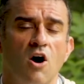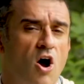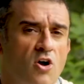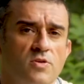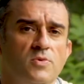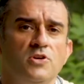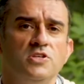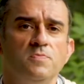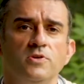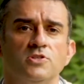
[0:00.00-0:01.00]
are the
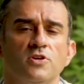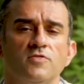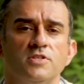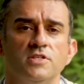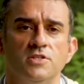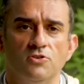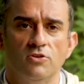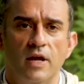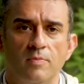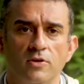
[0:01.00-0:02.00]
municipal services in your
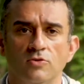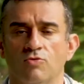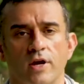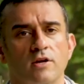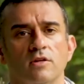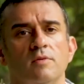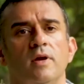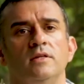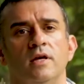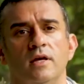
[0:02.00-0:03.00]
neighborhood regularly
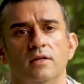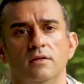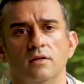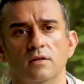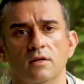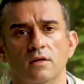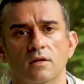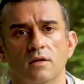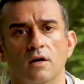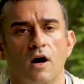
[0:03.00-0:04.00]
maintained?
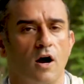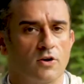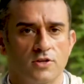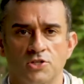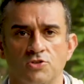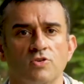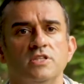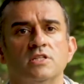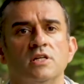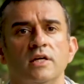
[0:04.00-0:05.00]
Are the
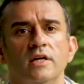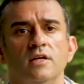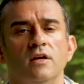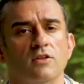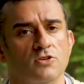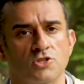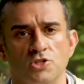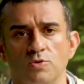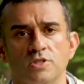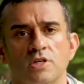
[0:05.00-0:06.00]
streets cleaned? Are the
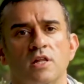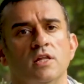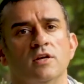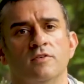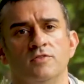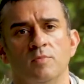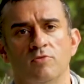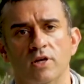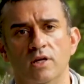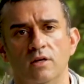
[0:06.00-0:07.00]
sewers clear of
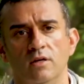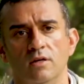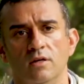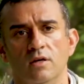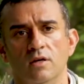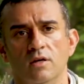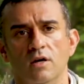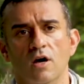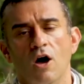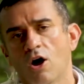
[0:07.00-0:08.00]
debris?
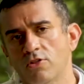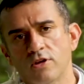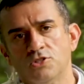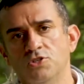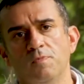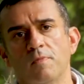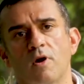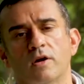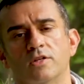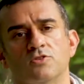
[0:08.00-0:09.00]
Are there
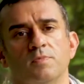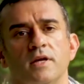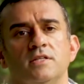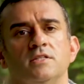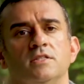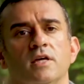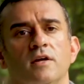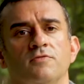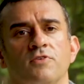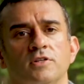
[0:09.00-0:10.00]
supermarkets or places to
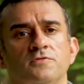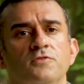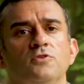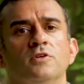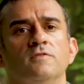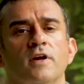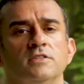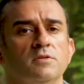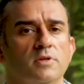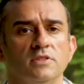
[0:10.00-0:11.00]
get fresh food and
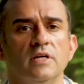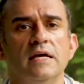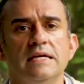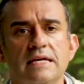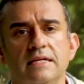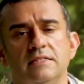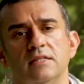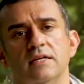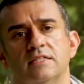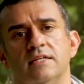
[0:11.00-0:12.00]
vegetables
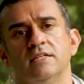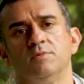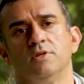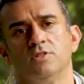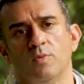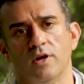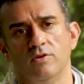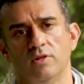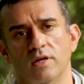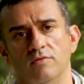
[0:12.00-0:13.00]
easily accessible to where
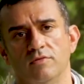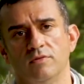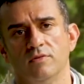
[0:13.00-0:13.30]
you live?